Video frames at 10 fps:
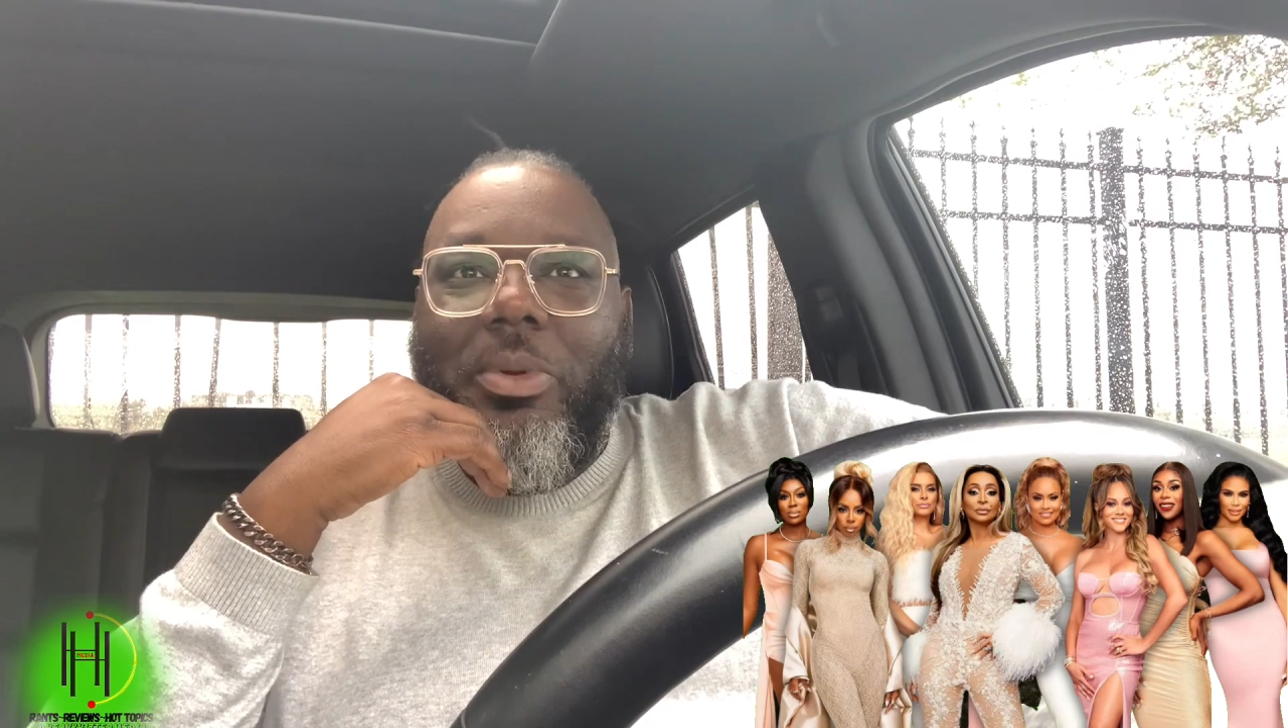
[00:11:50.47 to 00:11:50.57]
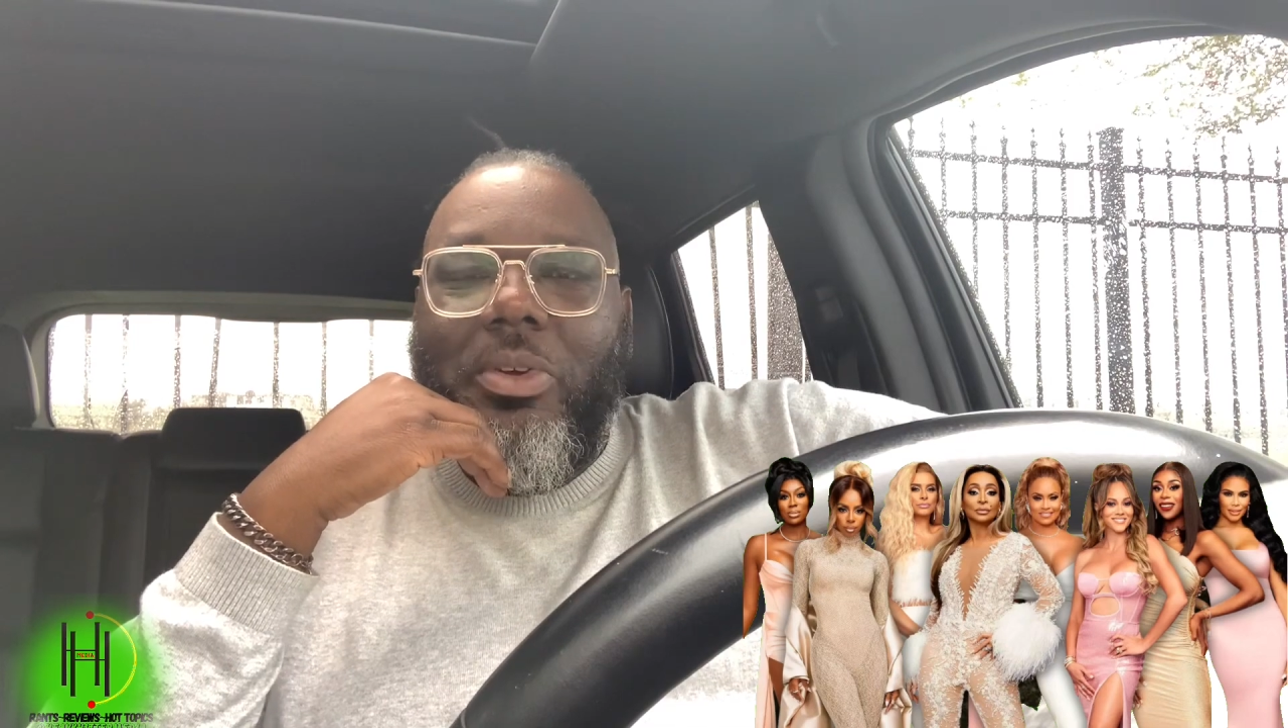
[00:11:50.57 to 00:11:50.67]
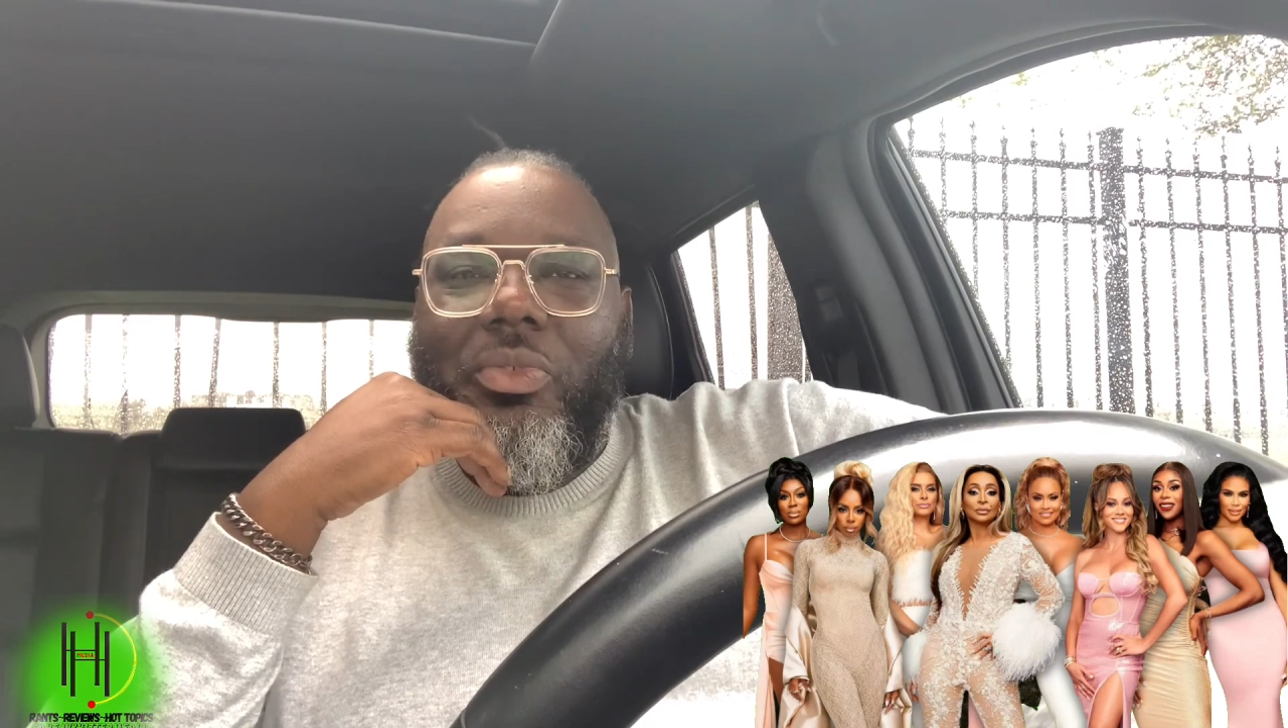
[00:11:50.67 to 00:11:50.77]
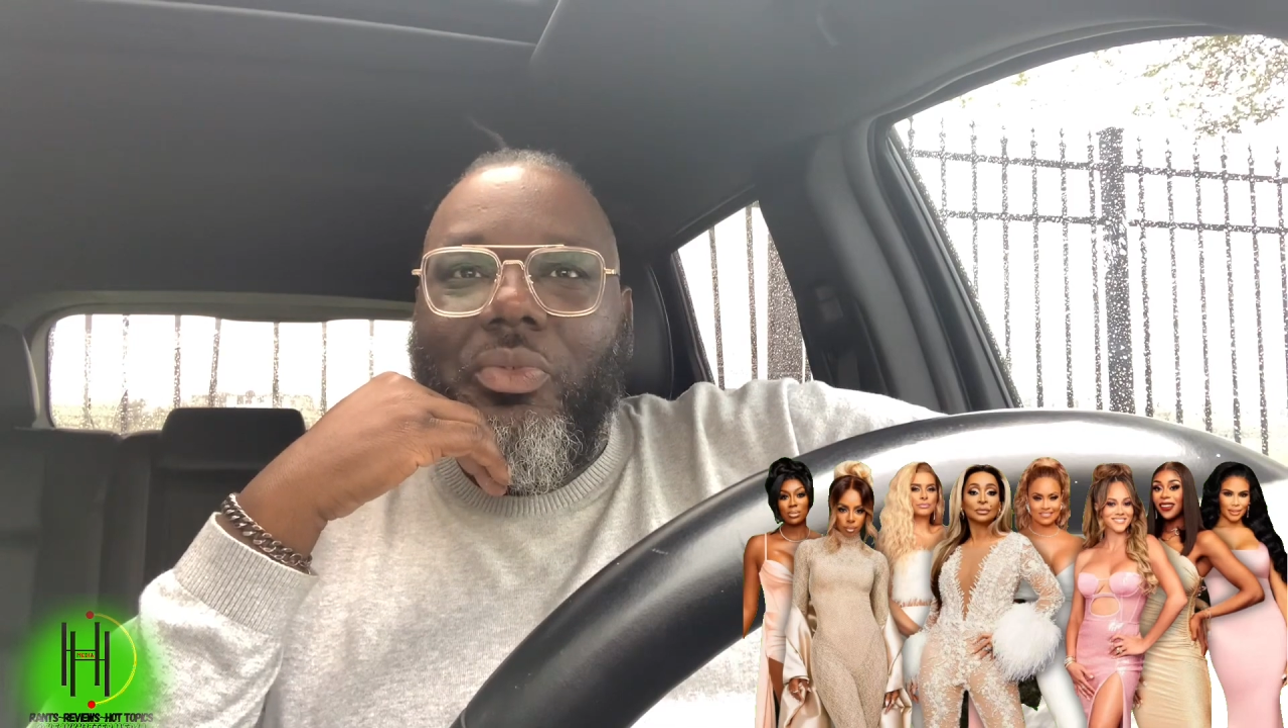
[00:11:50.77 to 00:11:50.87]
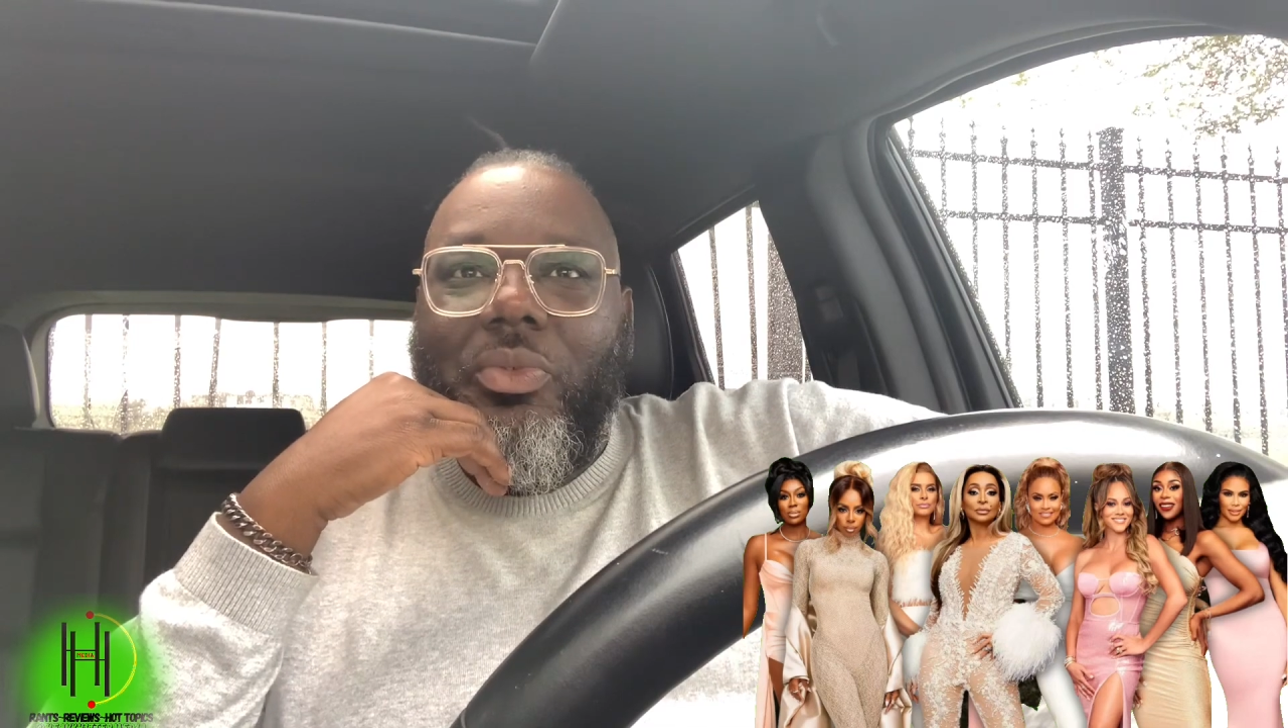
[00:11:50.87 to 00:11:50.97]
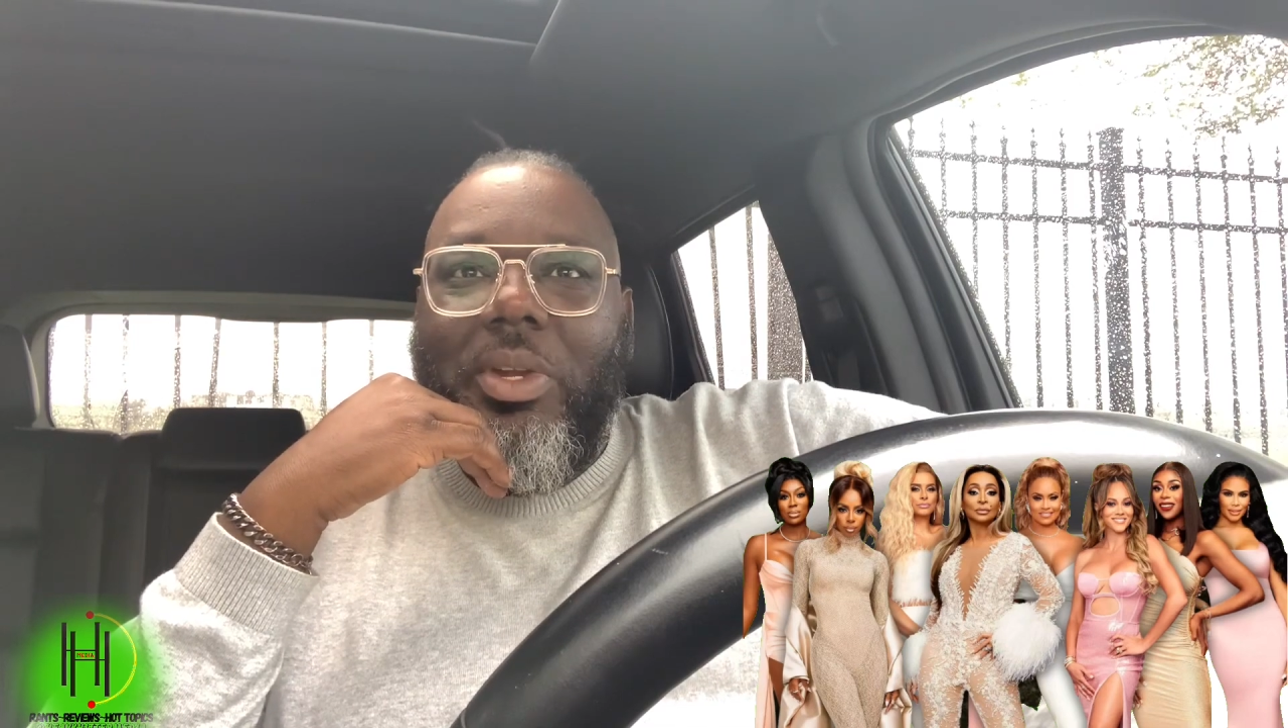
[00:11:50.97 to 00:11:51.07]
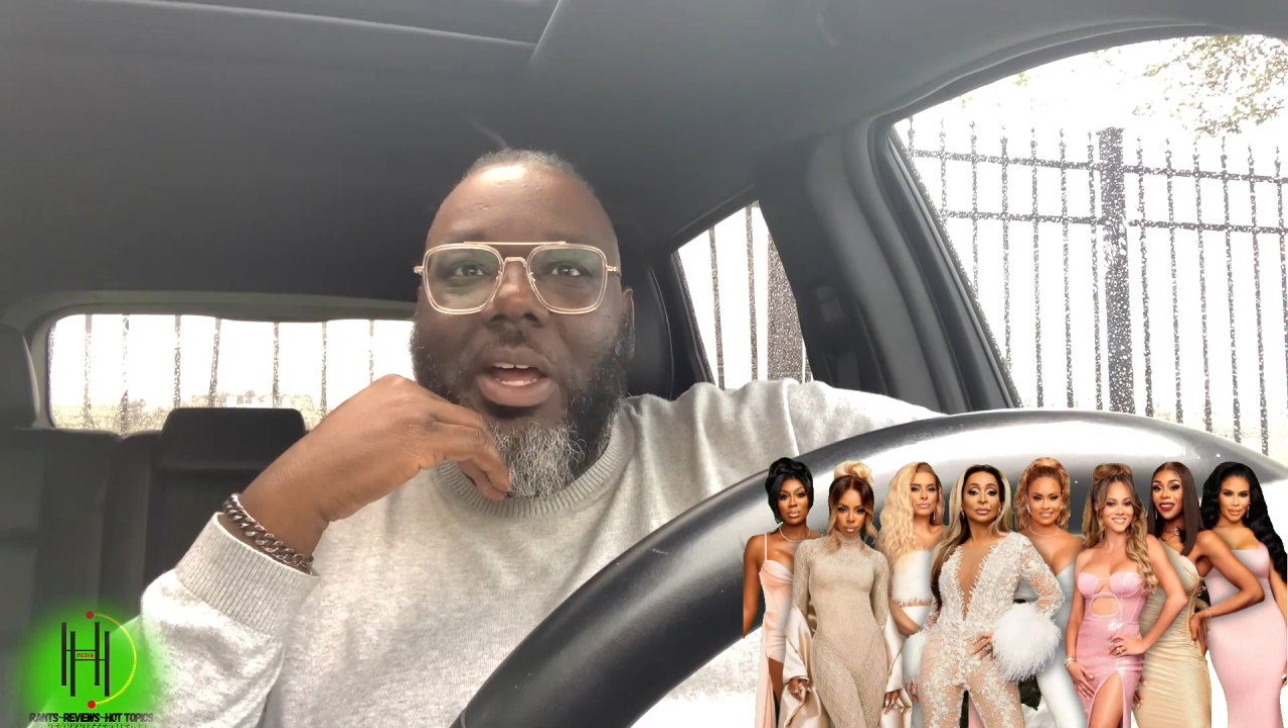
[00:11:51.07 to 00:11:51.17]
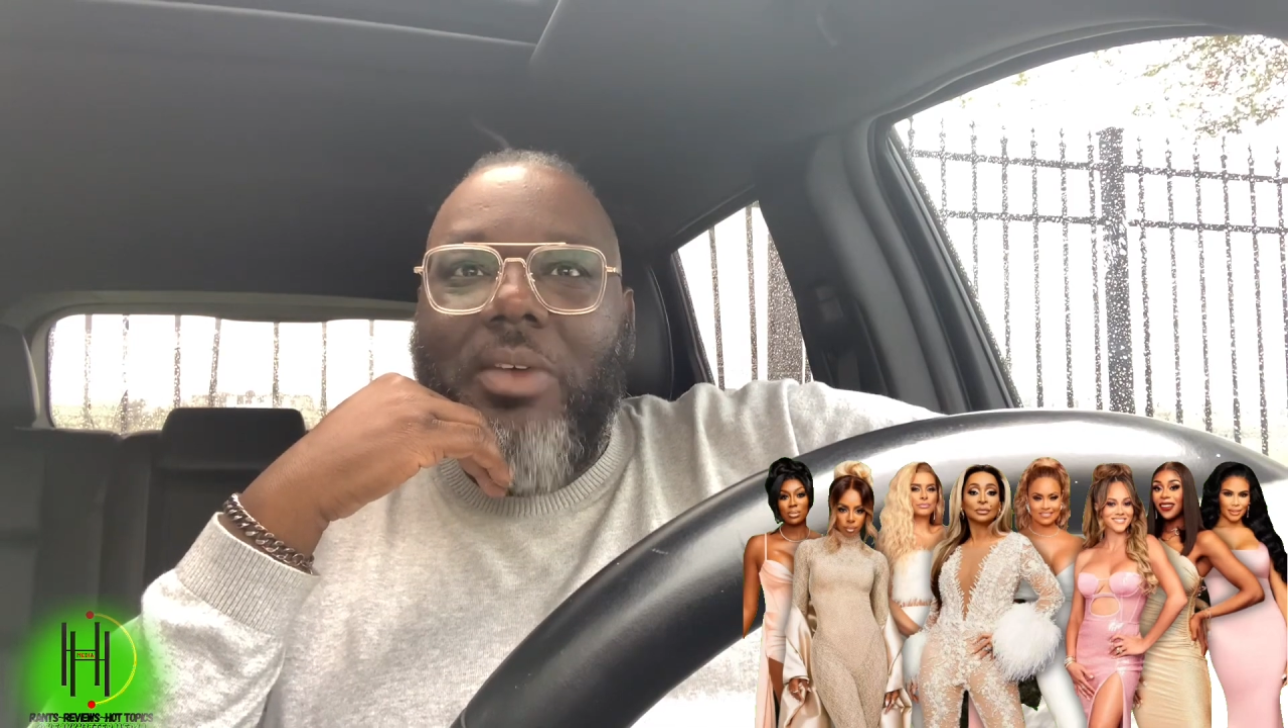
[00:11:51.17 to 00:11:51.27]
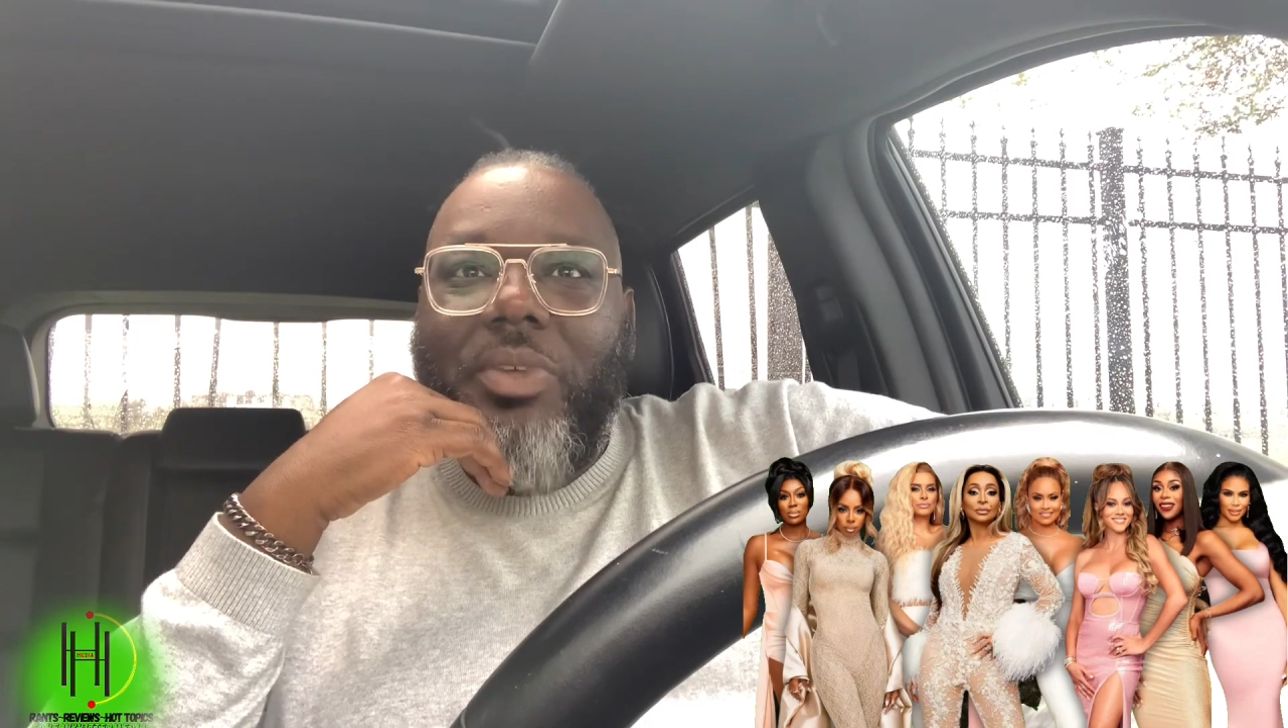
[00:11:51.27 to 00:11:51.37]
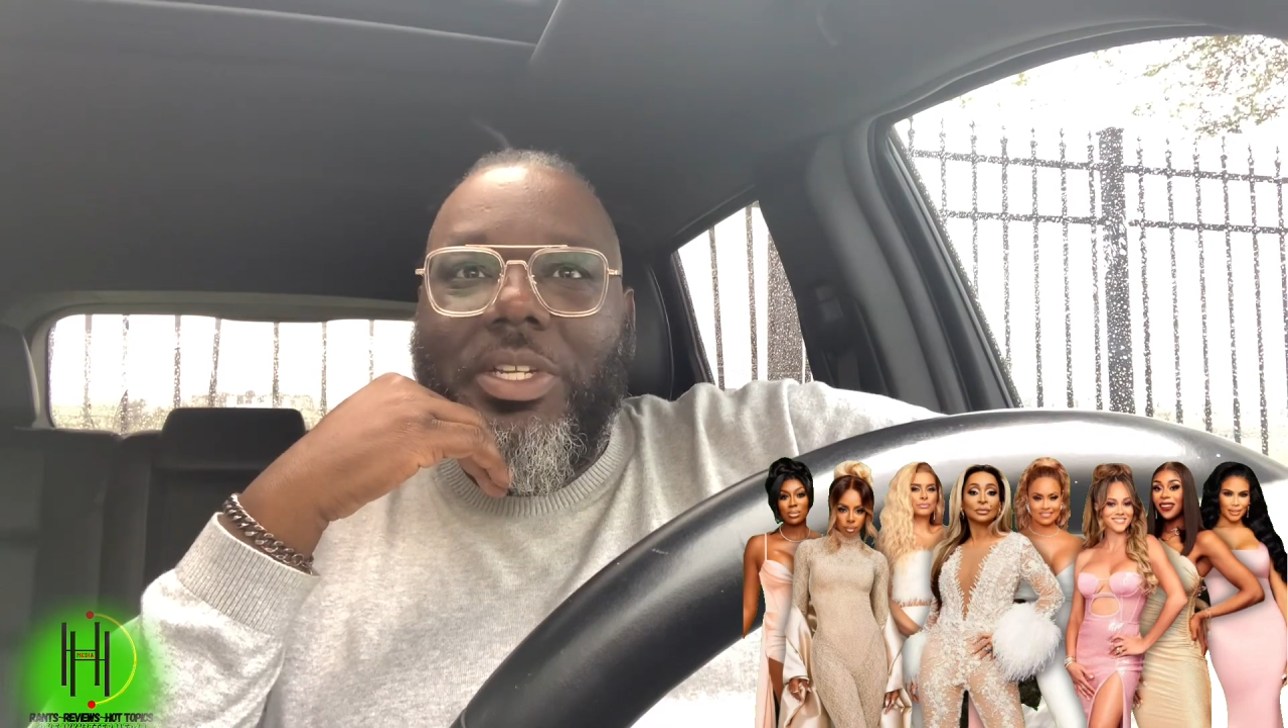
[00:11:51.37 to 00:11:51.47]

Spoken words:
of love